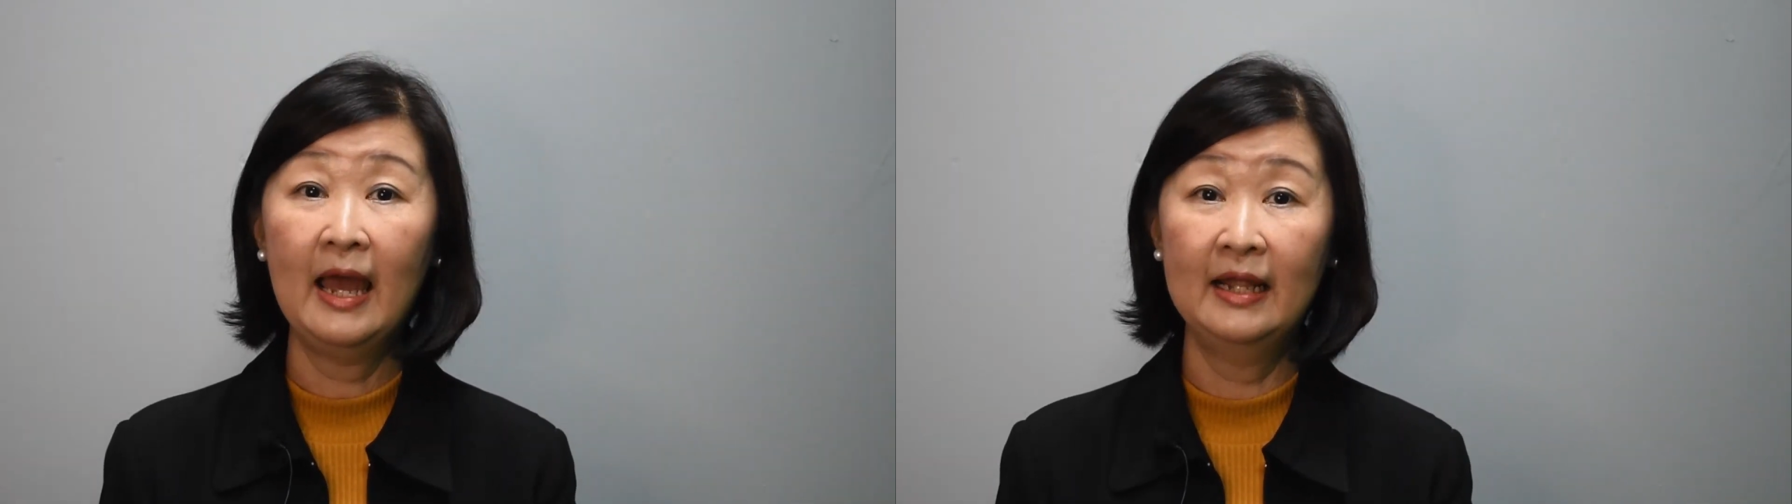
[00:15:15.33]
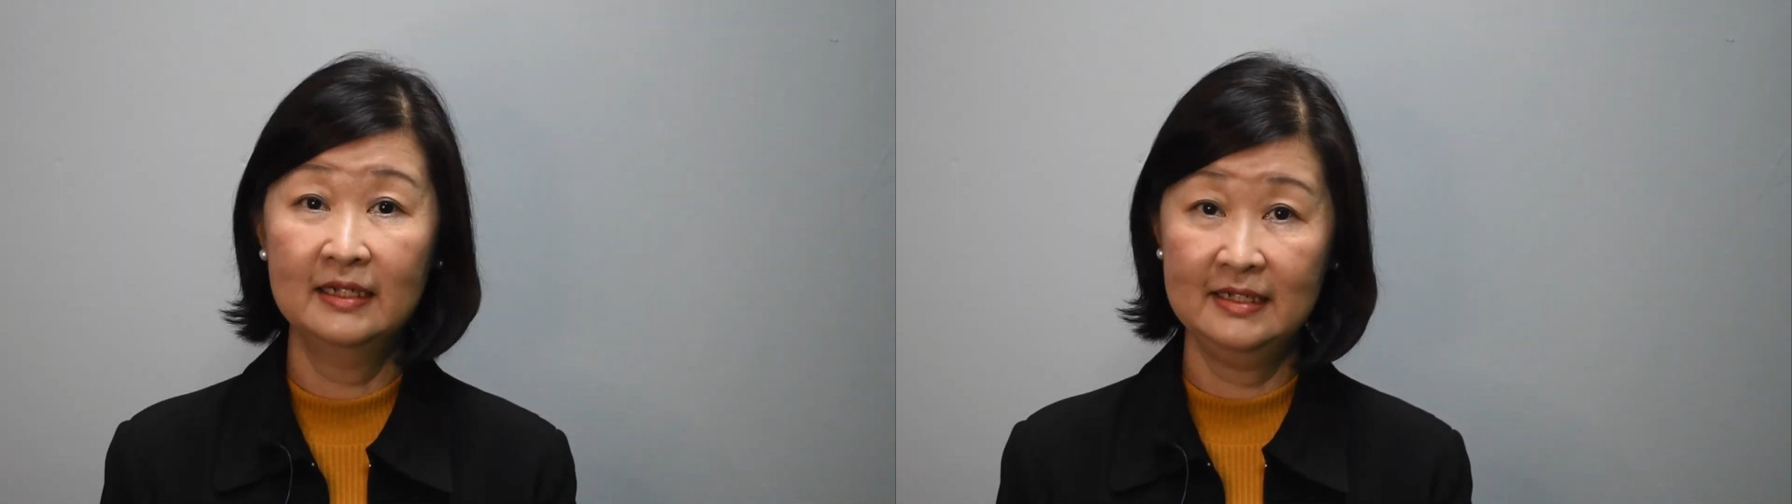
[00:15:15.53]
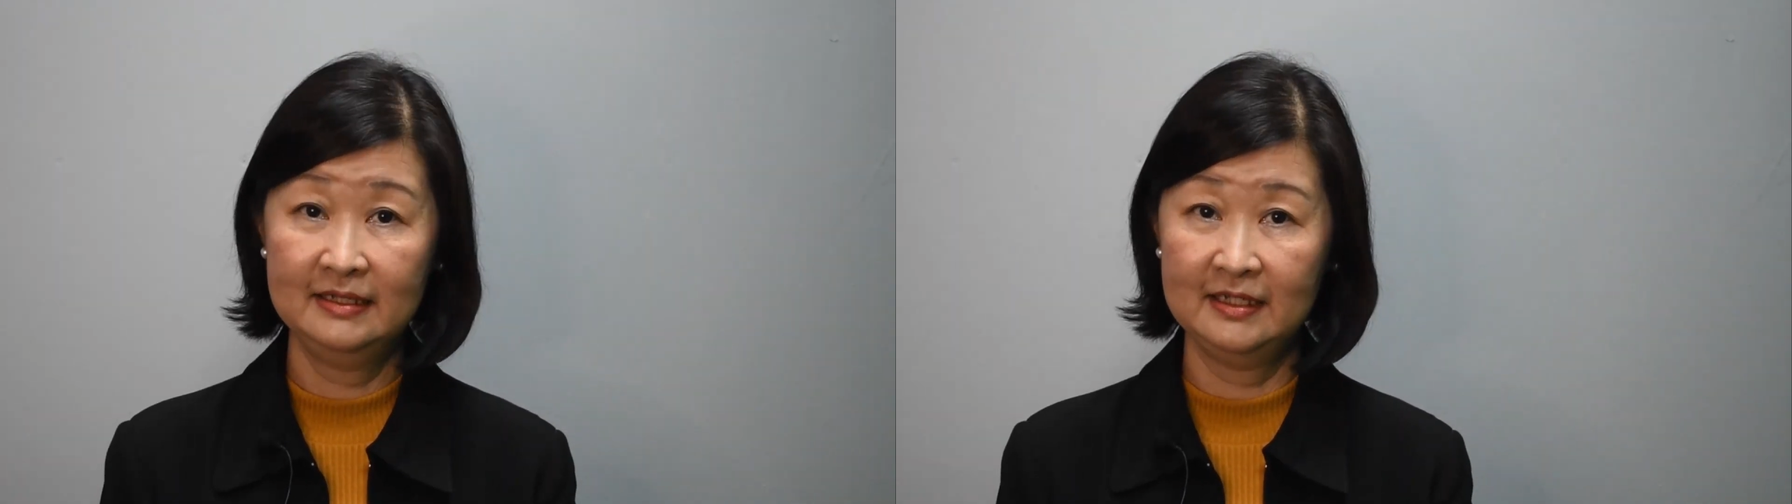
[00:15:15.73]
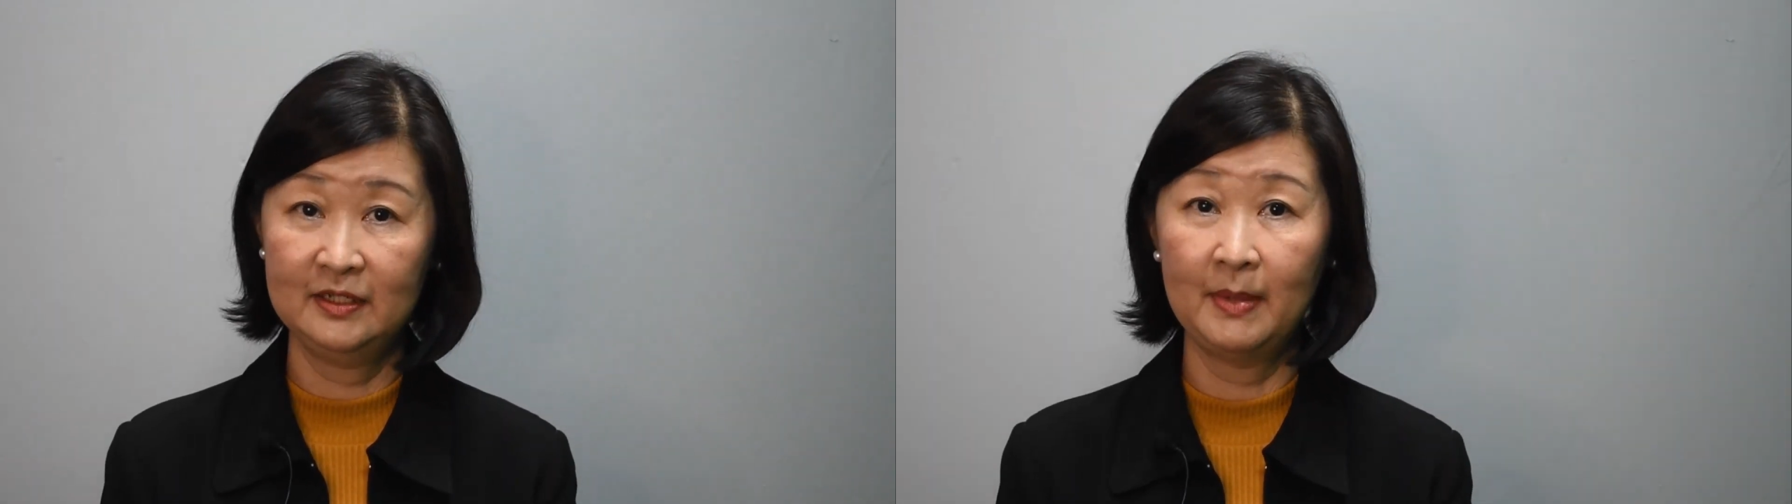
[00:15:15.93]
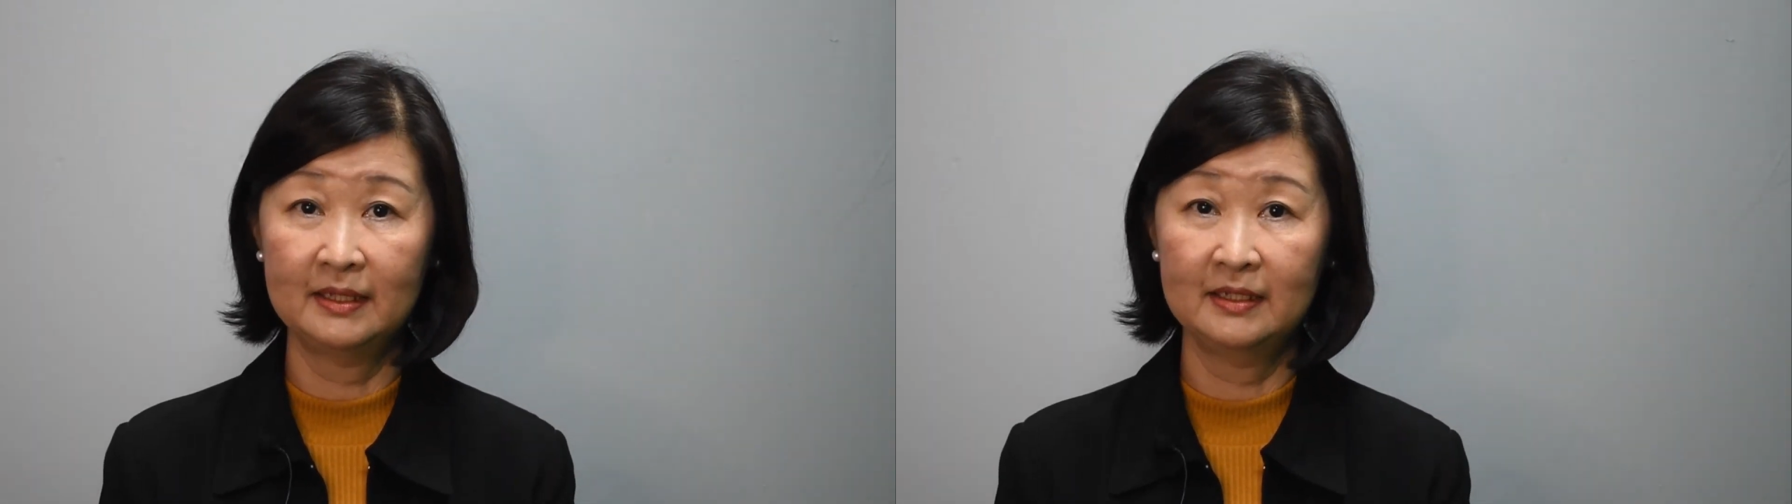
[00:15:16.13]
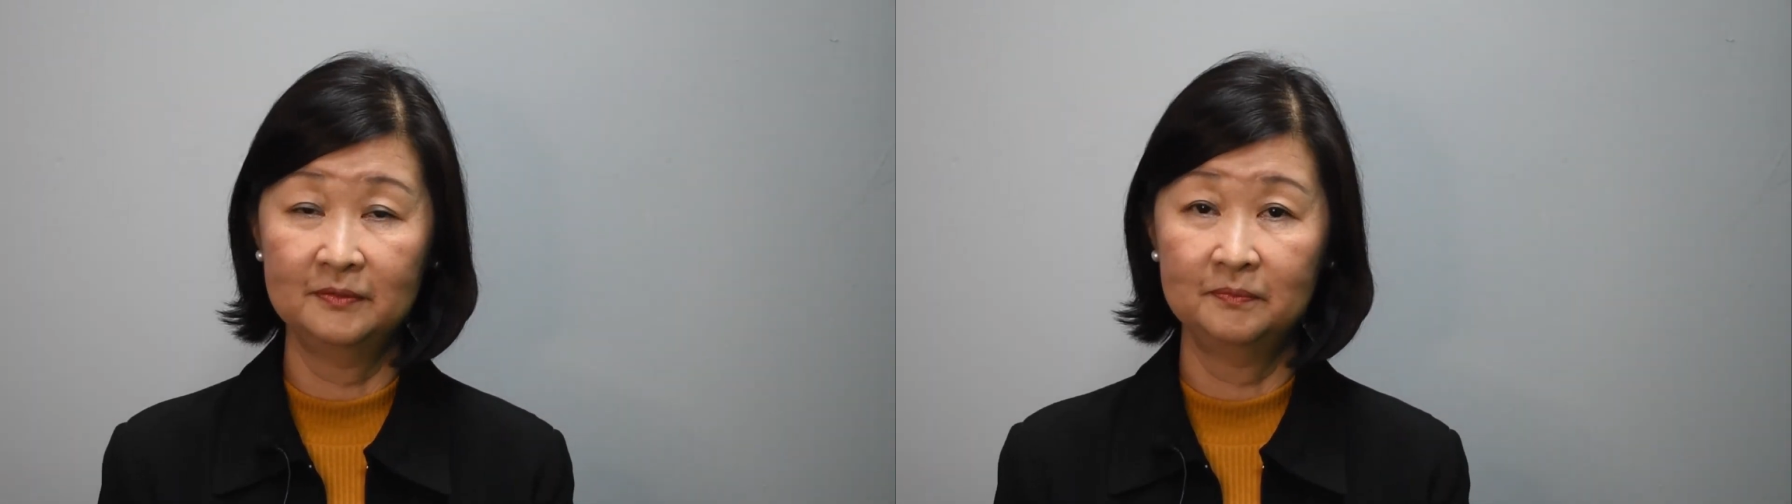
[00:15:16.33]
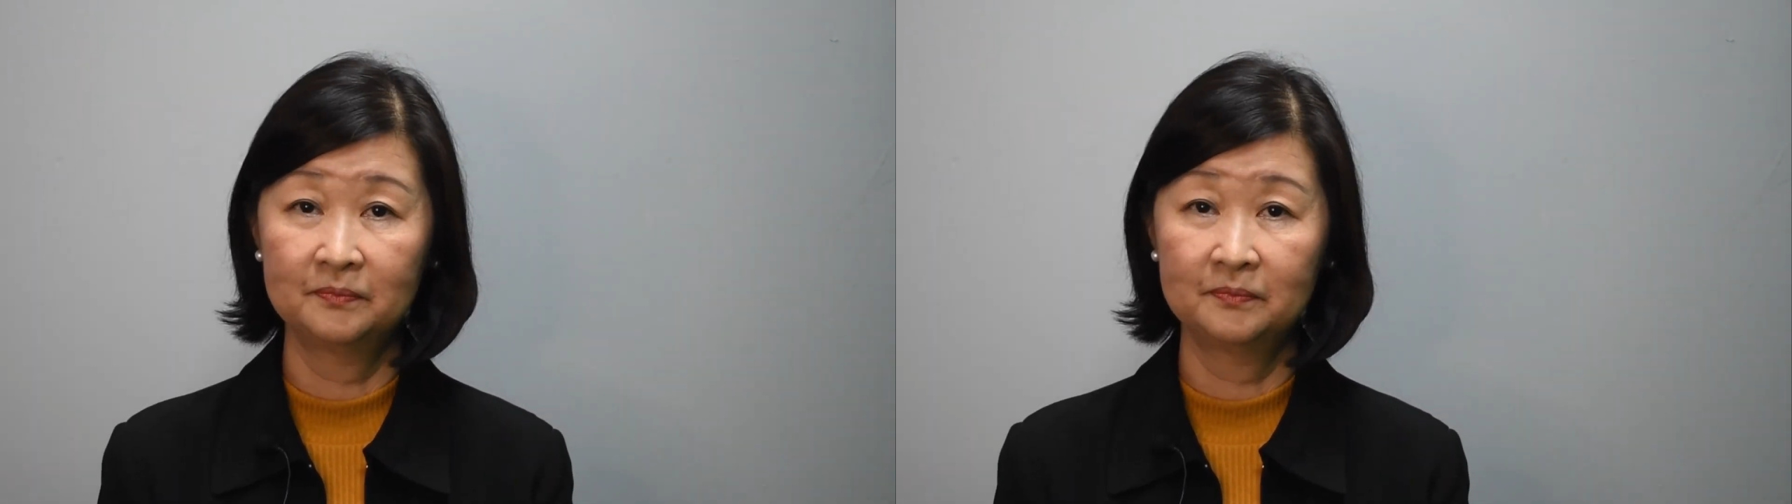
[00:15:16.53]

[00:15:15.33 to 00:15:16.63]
analysis method.